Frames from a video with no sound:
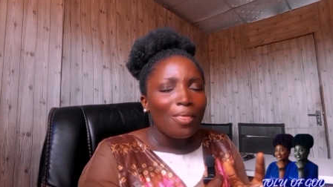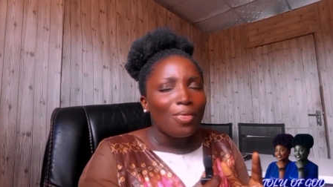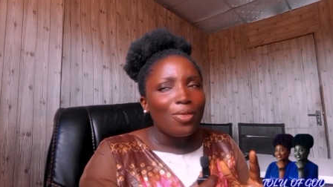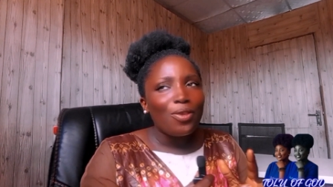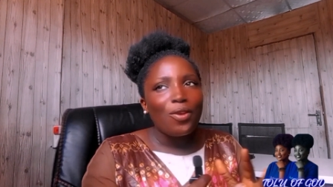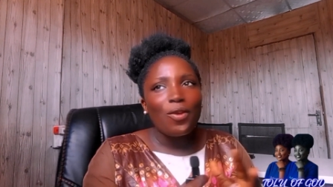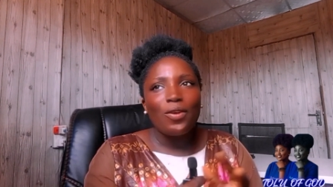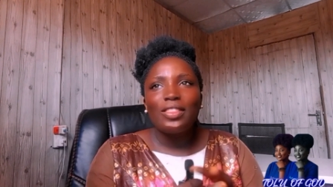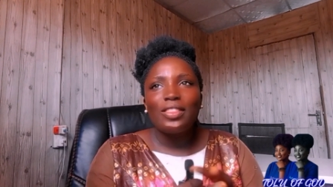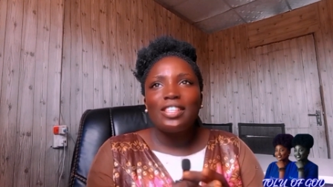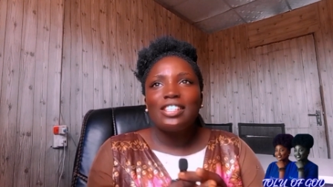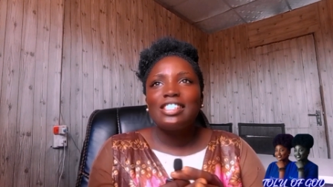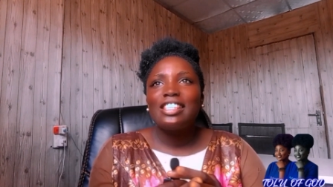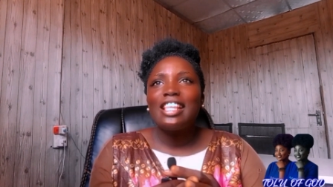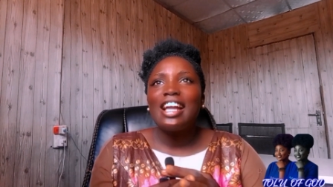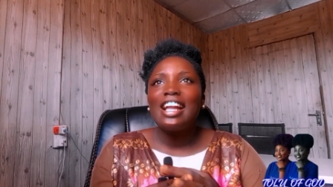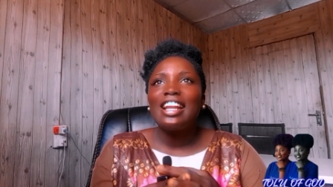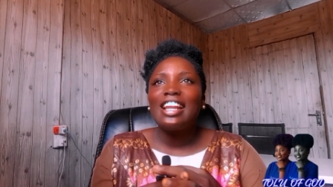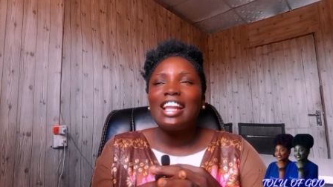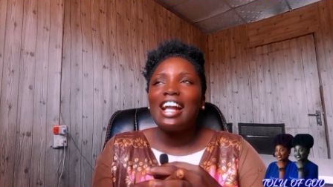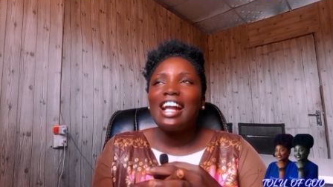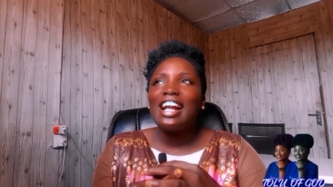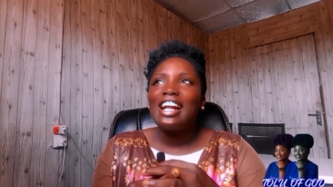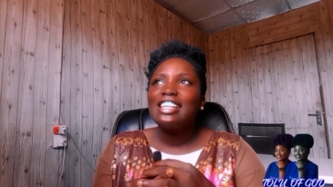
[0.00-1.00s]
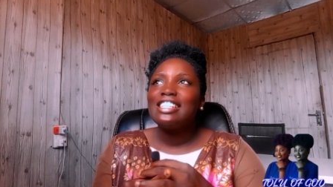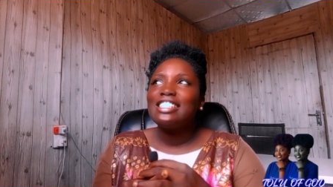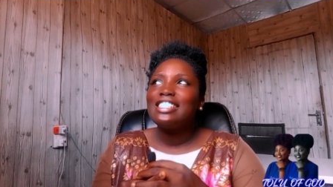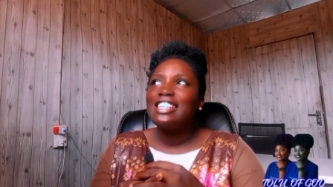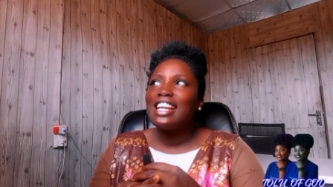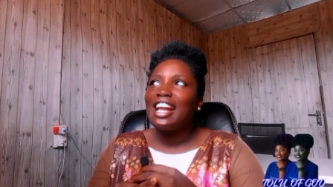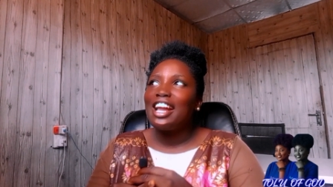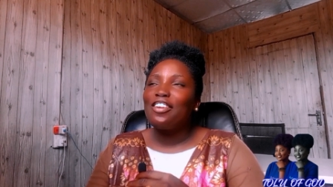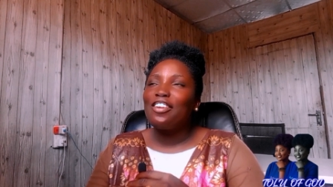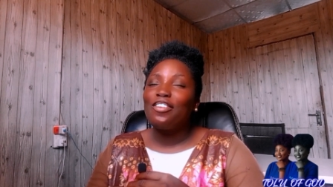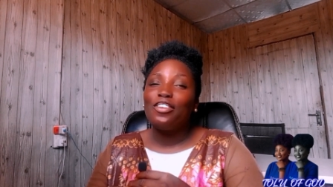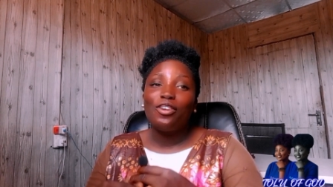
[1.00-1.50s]
do you understand and
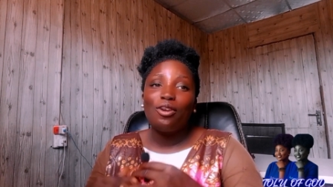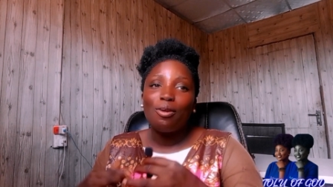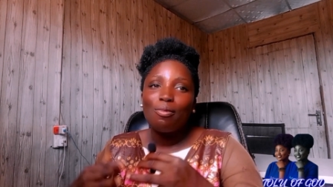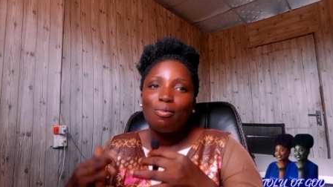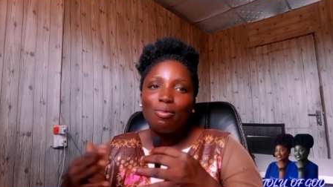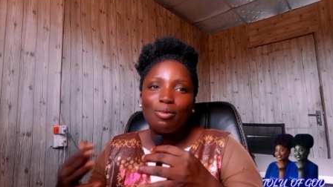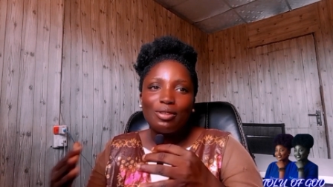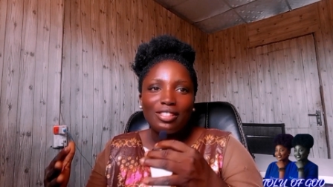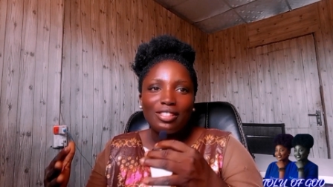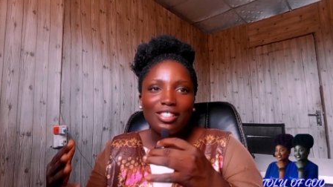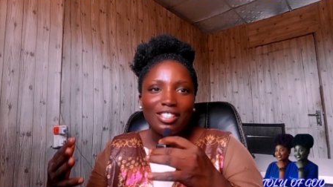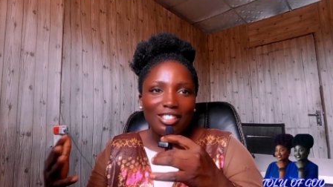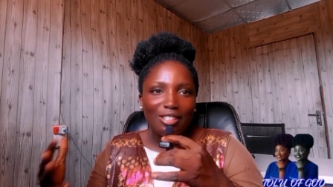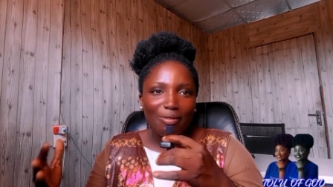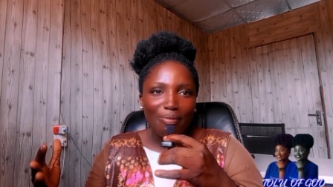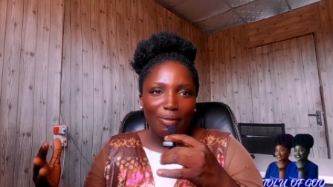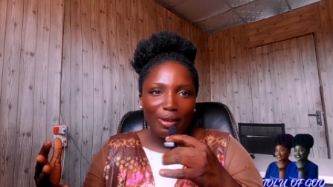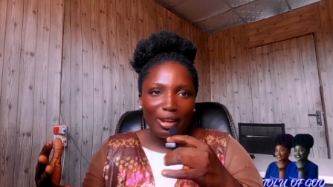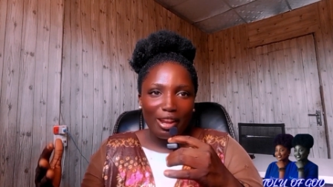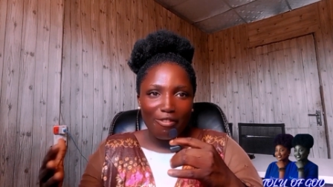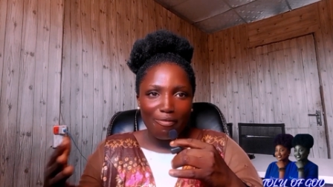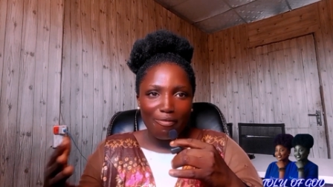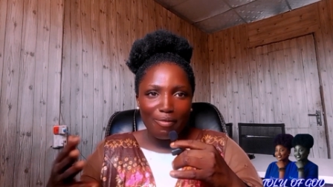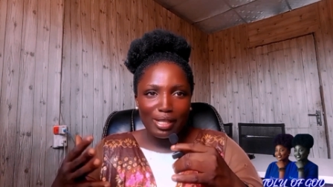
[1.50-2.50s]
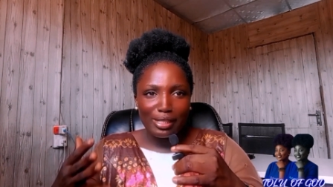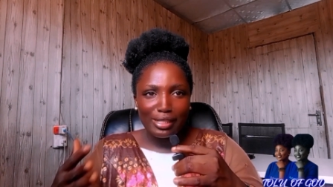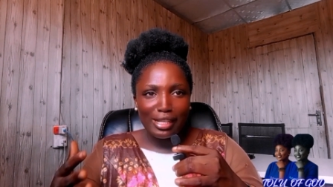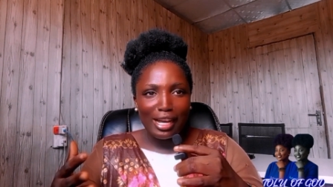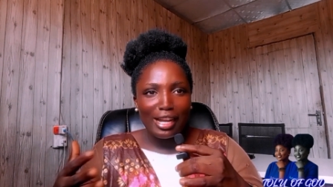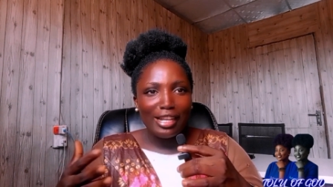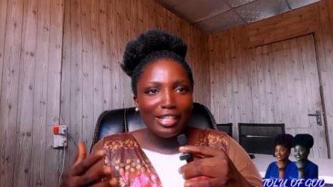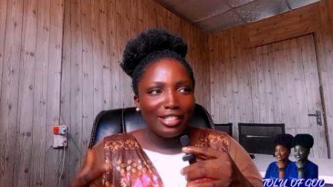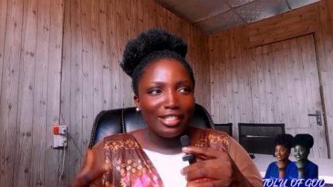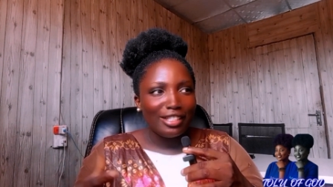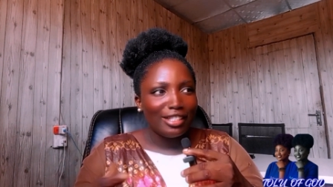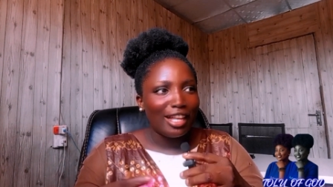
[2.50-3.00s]
i grew up with this development
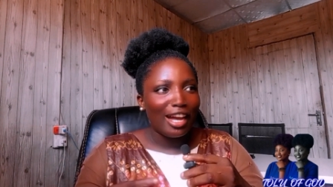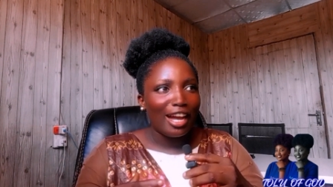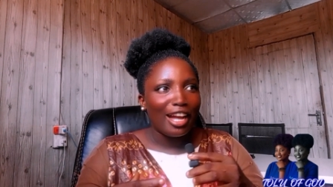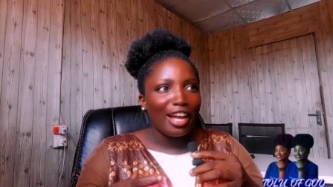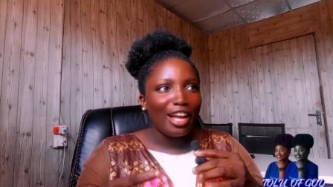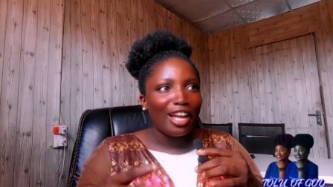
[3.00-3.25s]
mentality that